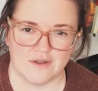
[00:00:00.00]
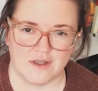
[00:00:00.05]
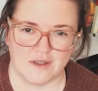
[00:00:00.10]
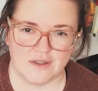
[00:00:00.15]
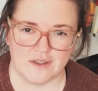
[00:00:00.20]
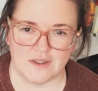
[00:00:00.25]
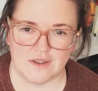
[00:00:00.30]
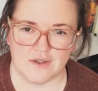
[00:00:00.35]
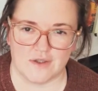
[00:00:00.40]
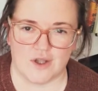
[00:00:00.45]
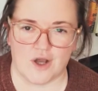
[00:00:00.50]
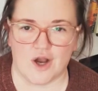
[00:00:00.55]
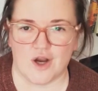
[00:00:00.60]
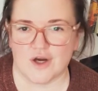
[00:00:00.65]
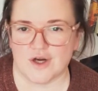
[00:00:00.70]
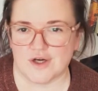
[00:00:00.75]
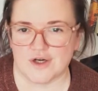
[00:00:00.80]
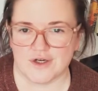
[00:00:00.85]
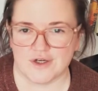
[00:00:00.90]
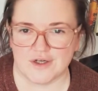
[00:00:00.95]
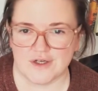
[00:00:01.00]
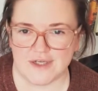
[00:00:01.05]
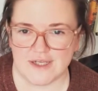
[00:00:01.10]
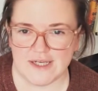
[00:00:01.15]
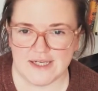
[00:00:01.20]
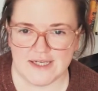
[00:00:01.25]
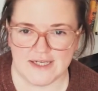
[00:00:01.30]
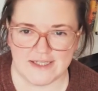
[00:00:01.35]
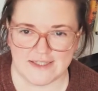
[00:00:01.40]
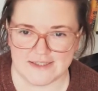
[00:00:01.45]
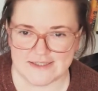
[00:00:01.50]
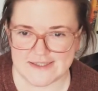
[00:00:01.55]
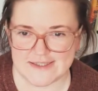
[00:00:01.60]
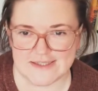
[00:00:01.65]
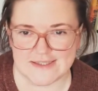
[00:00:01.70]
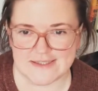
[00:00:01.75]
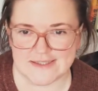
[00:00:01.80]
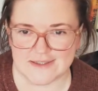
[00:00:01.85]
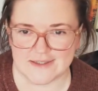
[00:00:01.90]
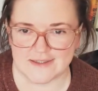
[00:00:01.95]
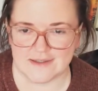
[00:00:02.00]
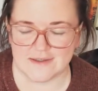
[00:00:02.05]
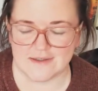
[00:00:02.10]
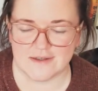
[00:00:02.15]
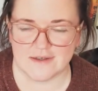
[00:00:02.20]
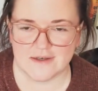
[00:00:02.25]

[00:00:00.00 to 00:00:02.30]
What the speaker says: longer eating season